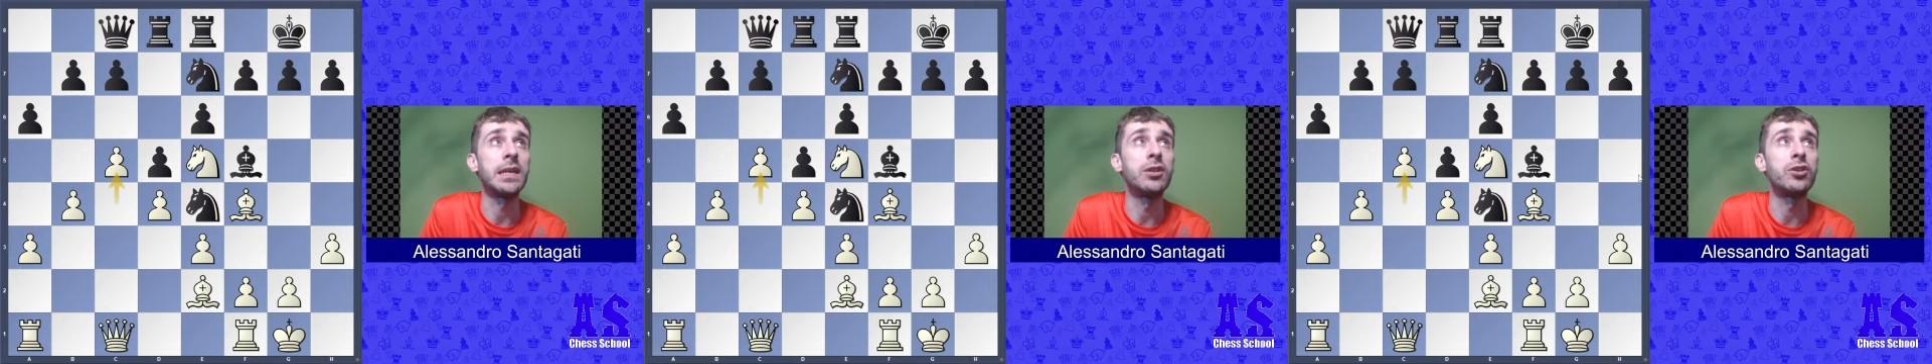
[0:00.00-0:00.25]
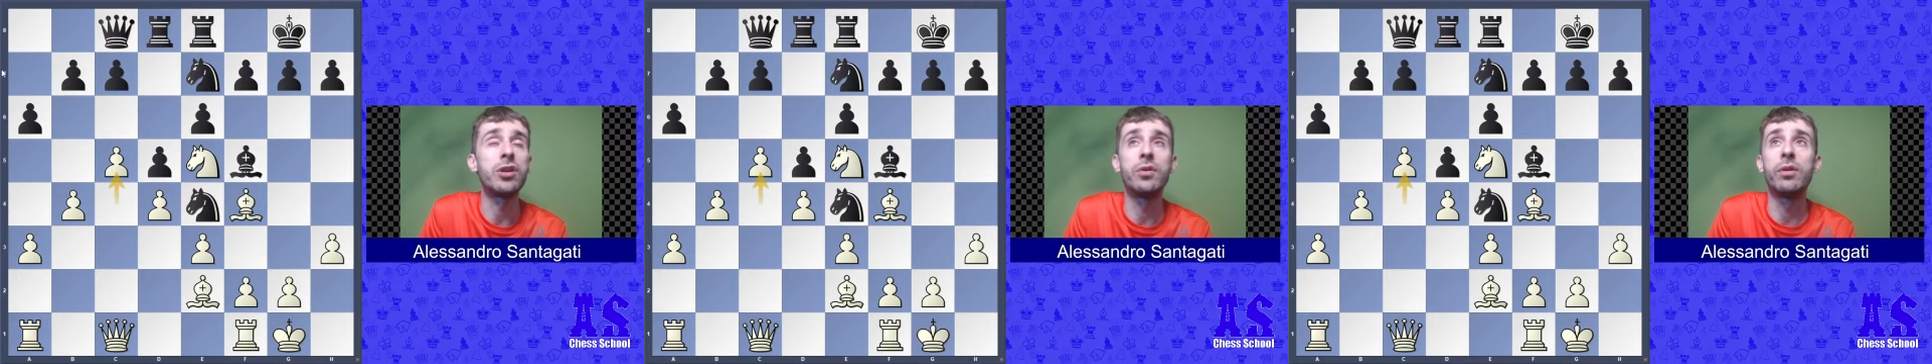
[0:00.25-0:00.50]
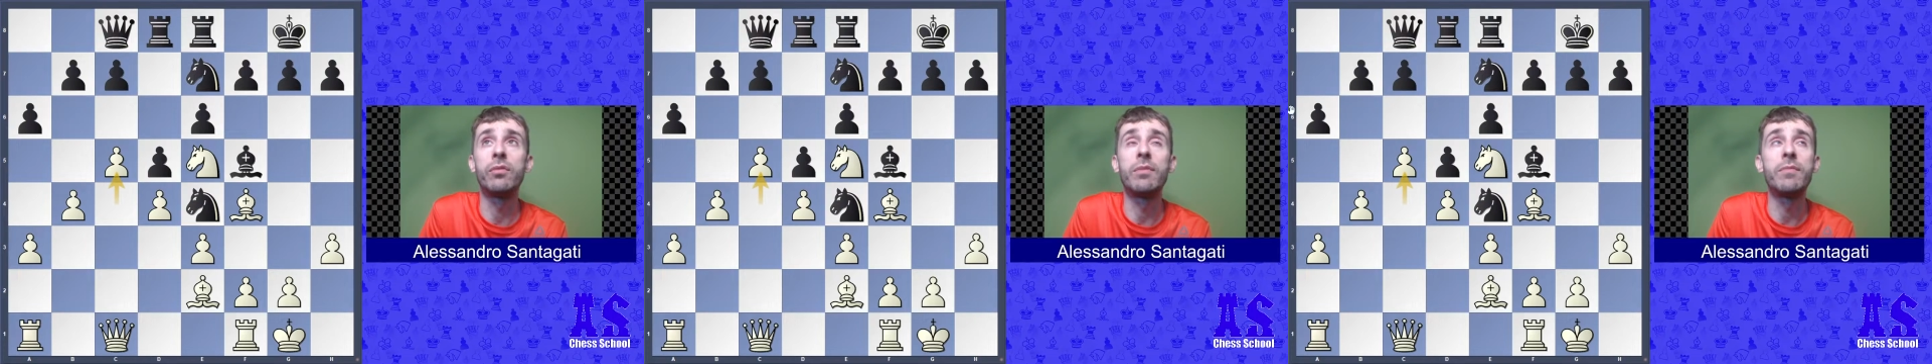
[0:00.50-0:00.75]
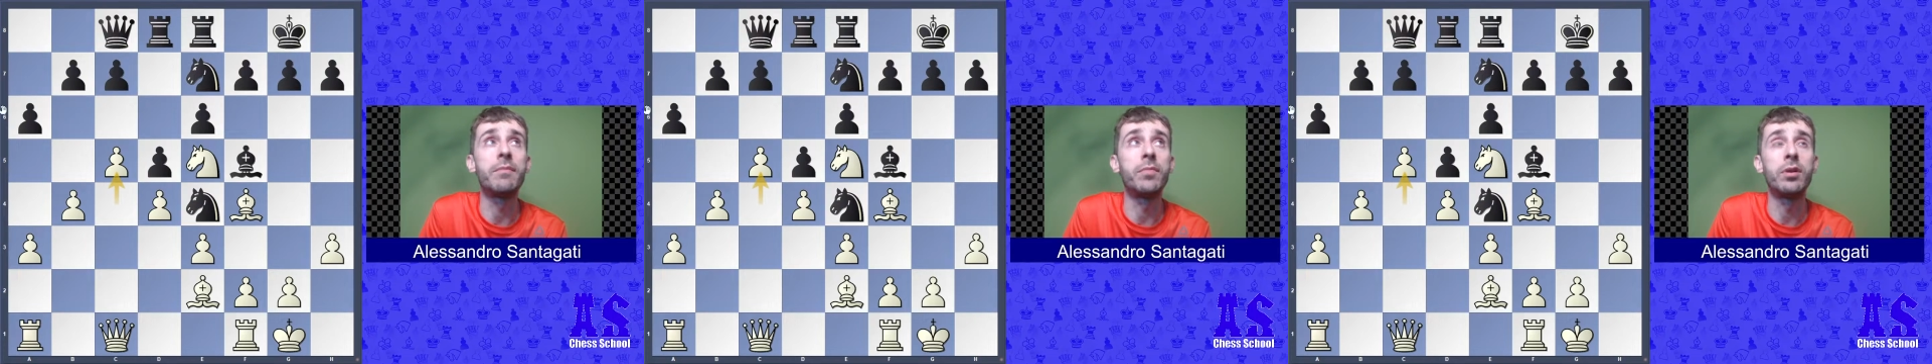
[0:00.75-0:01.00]
In general,
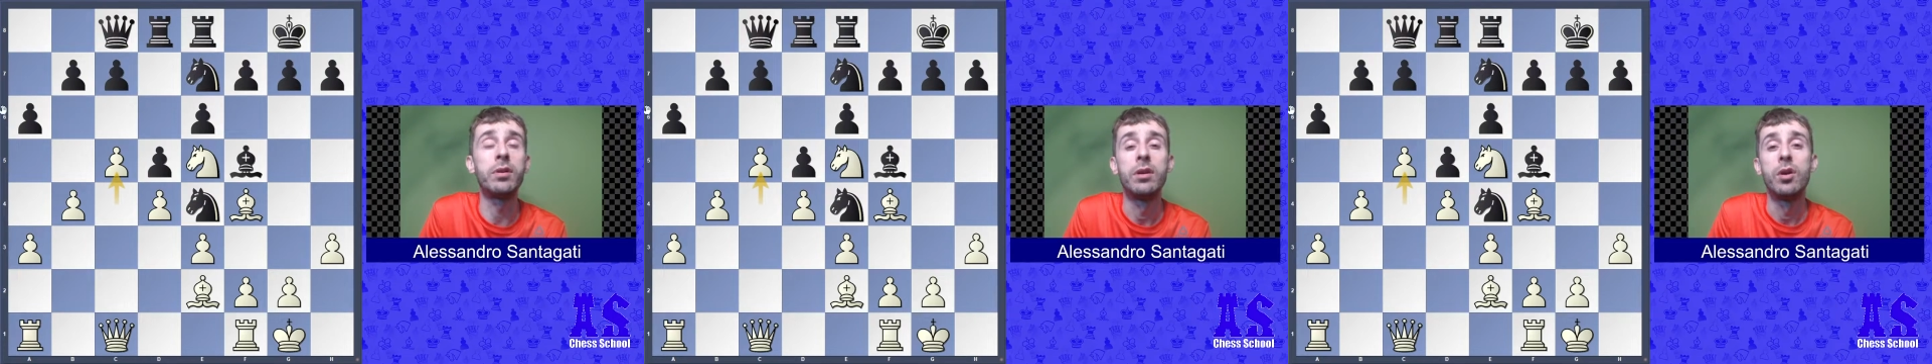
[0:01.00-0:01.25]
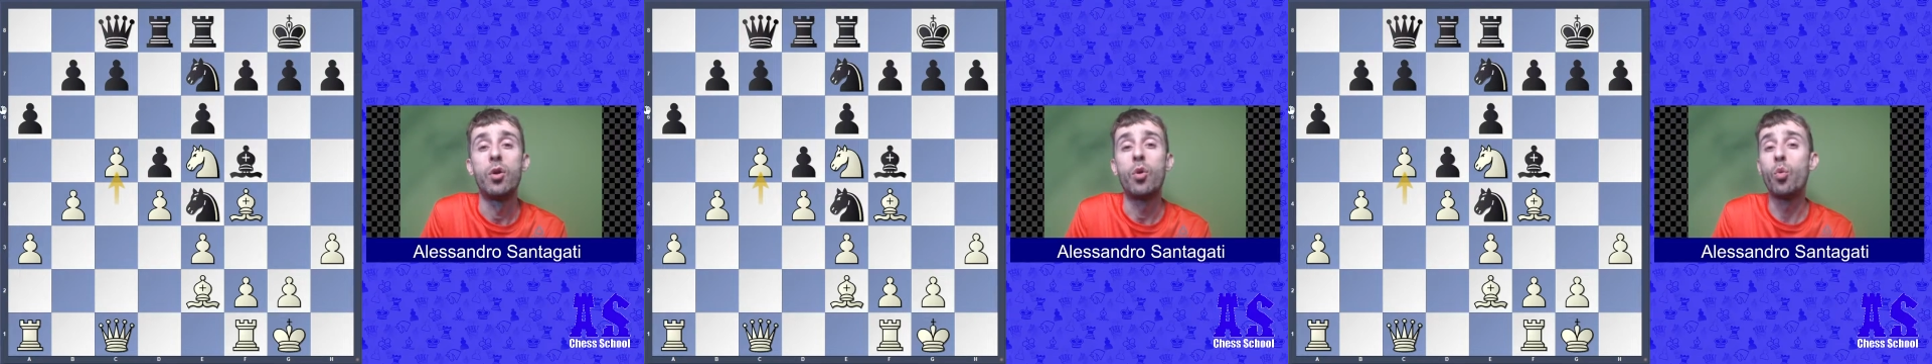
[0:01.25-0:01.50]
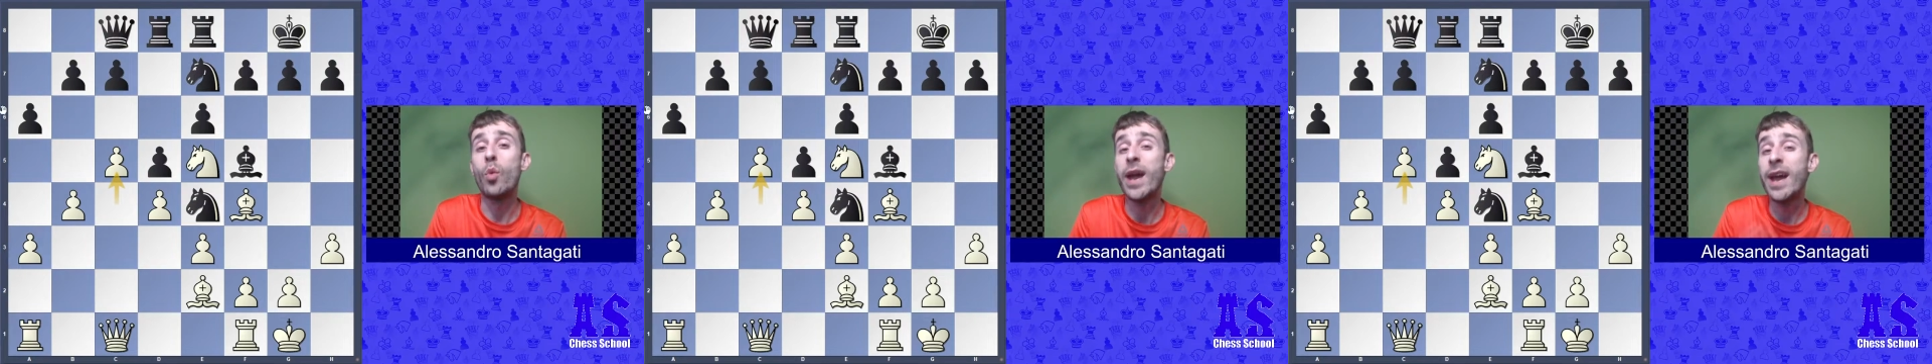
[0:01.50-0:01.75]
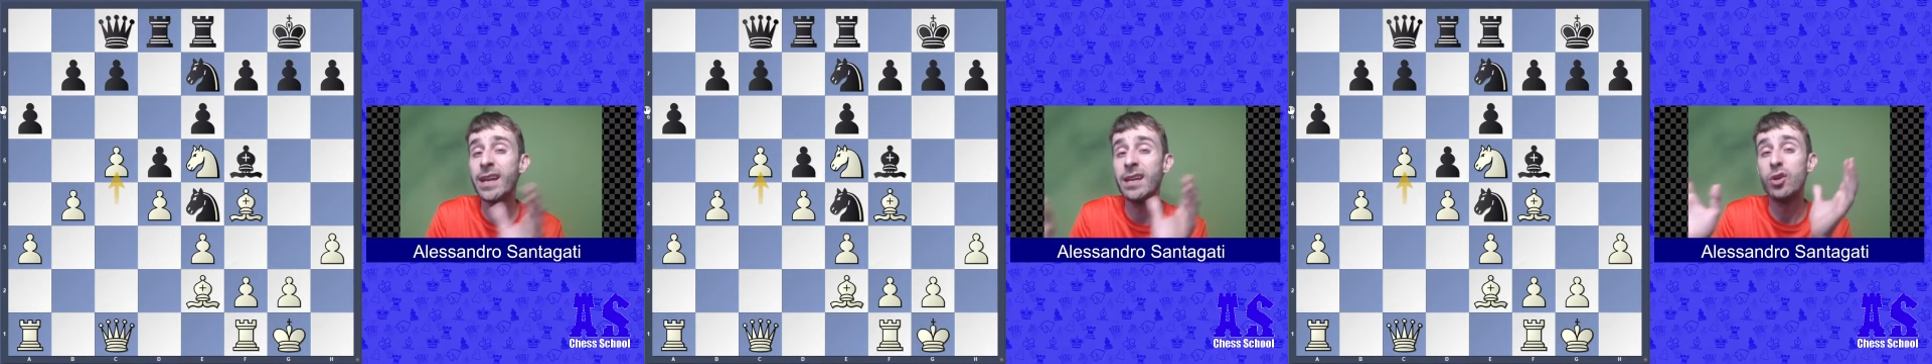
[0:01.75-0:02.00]
remember,
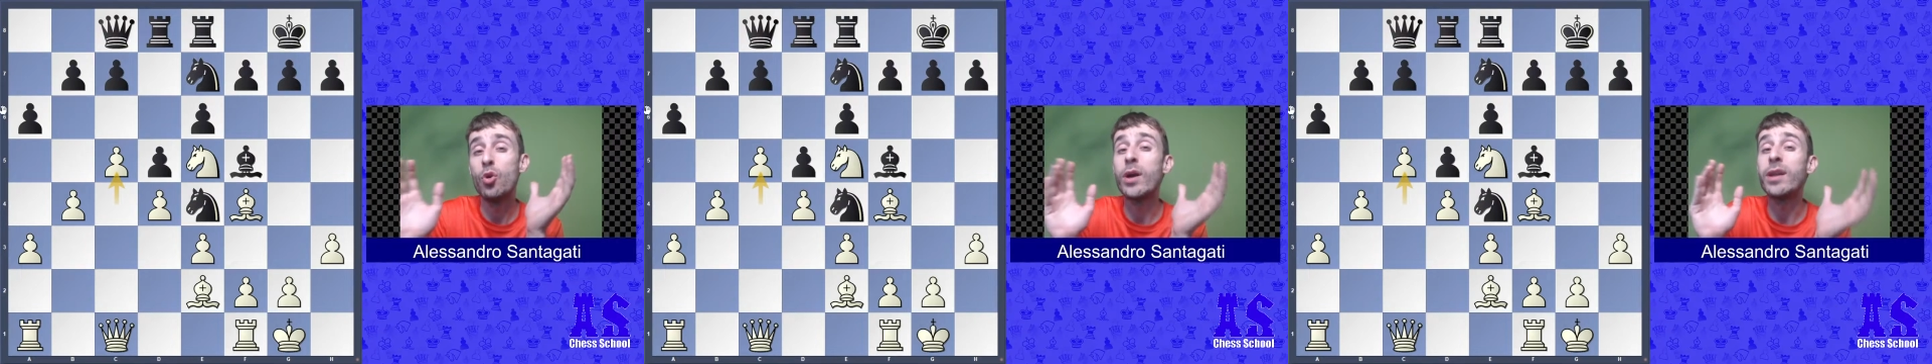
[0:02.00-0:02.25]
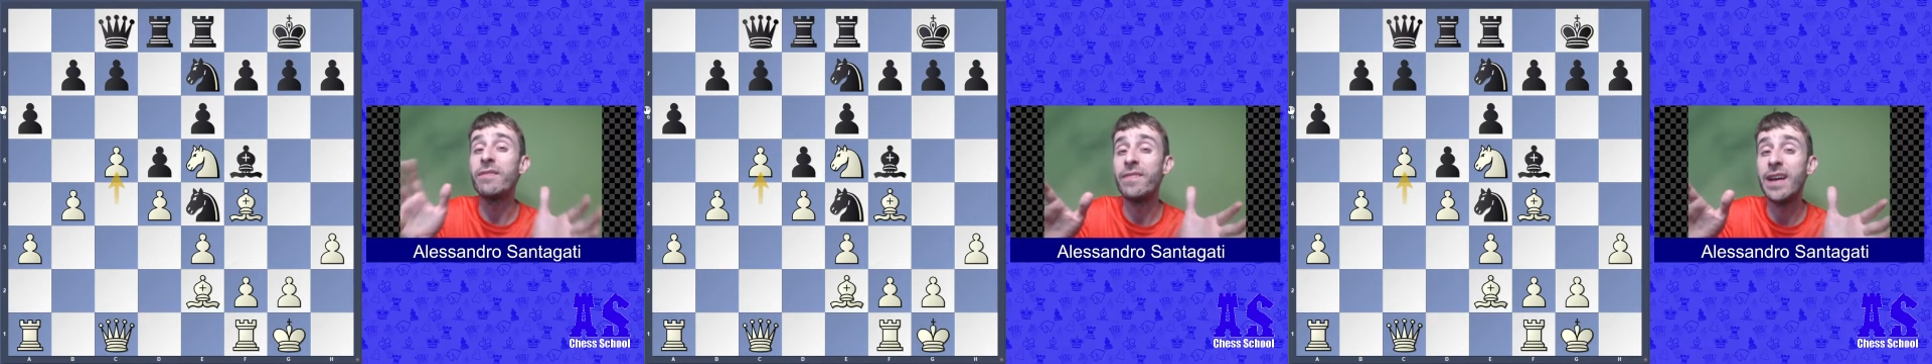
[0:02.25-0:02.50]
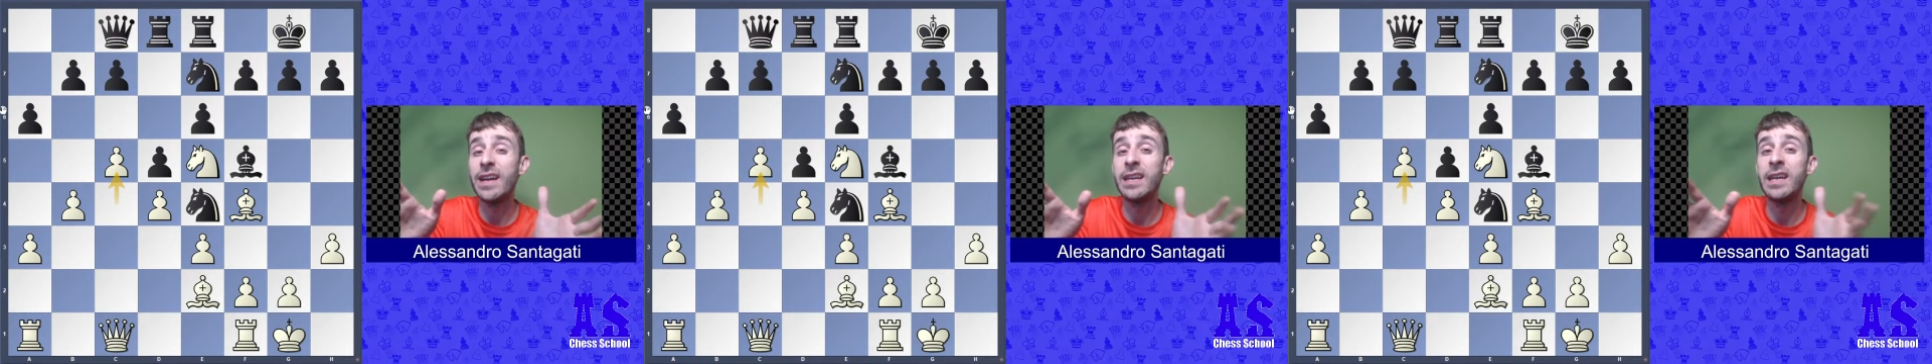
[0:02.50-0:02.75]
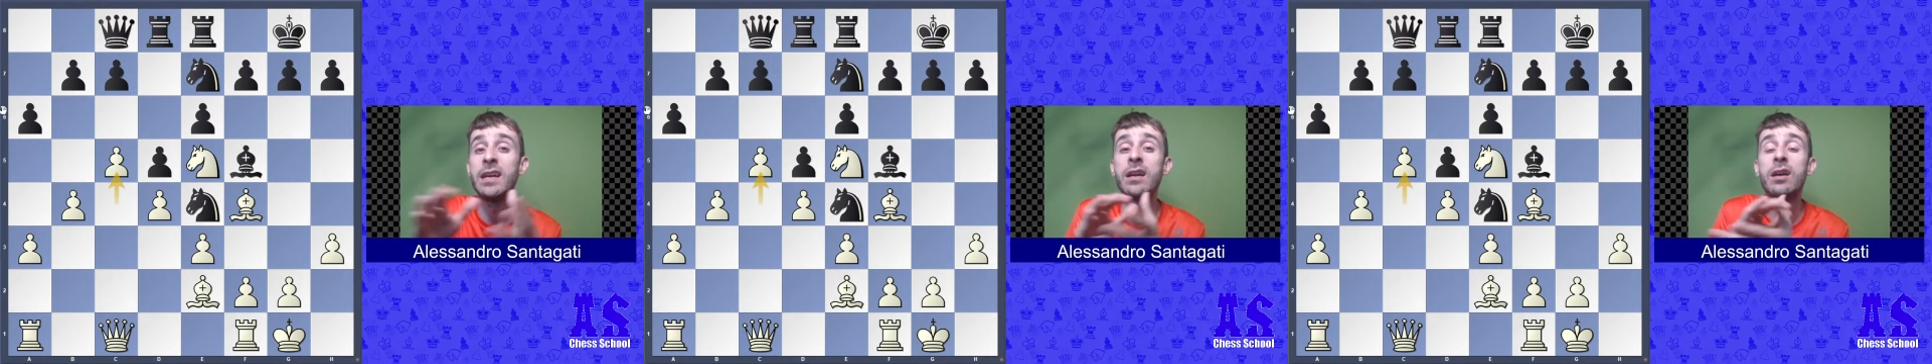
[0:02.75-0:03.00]
when you are
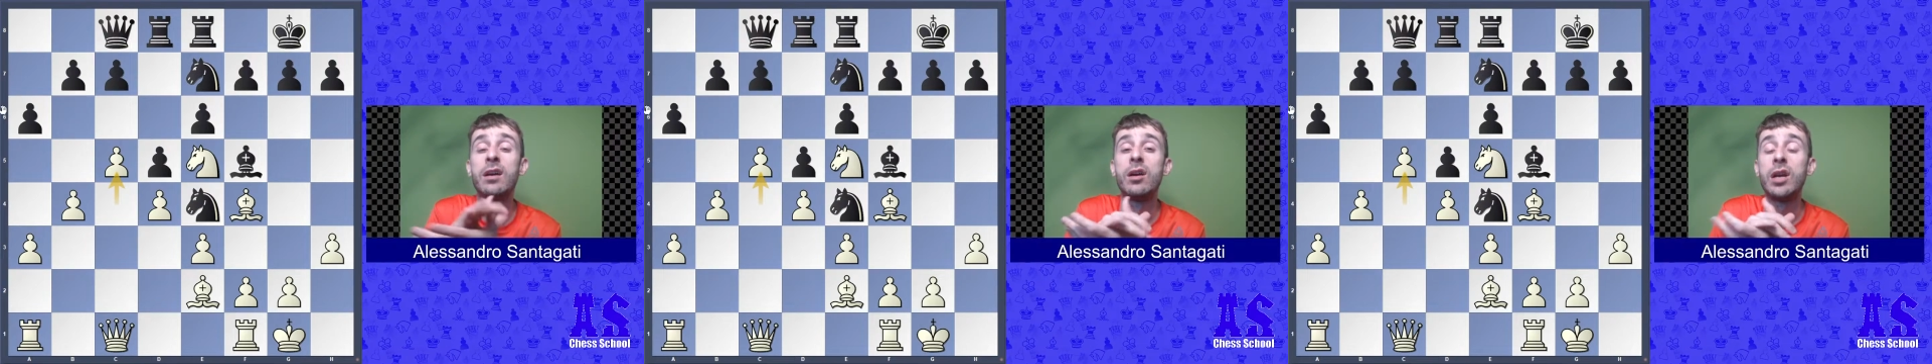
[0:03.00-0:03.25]
defending